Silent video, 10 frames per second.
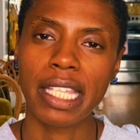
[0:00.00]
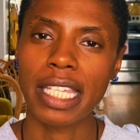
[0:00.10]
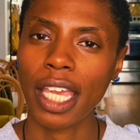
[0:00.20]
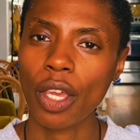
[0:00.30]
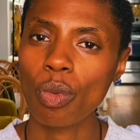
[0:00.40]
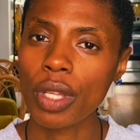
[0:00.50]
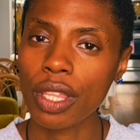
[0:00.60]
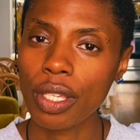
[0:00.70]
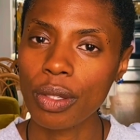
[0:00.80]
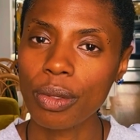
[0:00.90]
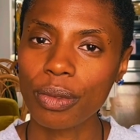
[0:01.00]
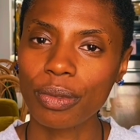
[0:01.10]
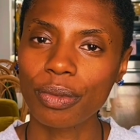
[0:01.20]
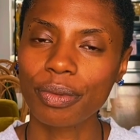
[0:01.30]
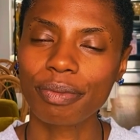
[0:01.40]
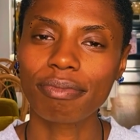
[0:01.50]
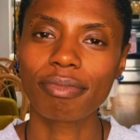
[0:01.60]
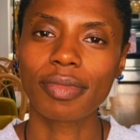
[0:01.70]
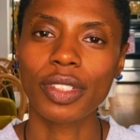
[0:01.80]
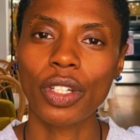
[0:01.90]
Take it with you
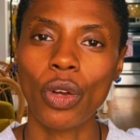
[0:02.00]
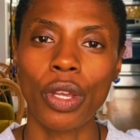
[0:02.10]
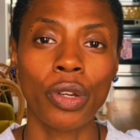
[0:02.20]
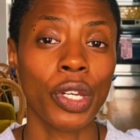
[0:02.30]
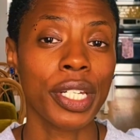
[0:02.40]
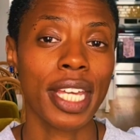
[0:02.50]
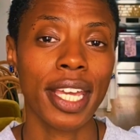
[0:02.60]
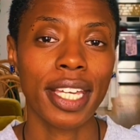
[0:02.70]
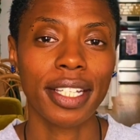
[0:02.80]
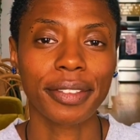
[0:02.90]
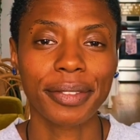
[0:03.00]
in your day